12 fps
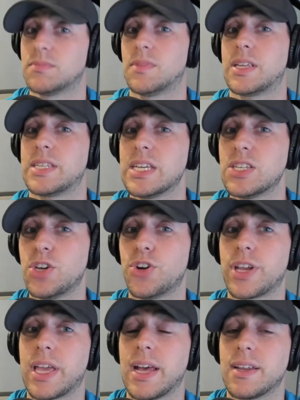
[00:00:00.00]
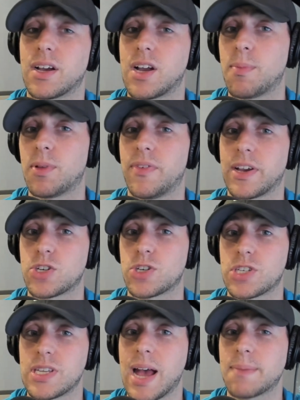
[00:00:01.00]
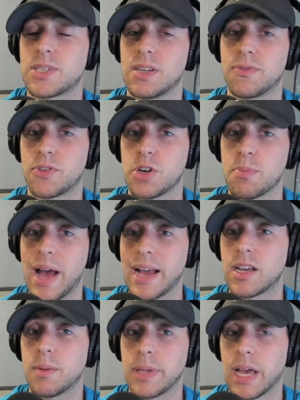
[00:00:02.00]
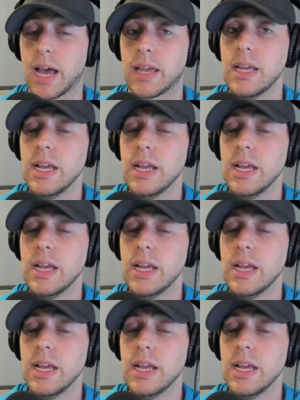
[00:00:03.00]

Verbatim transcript: it's easier to get a couple of extra snaps in for your backup guy.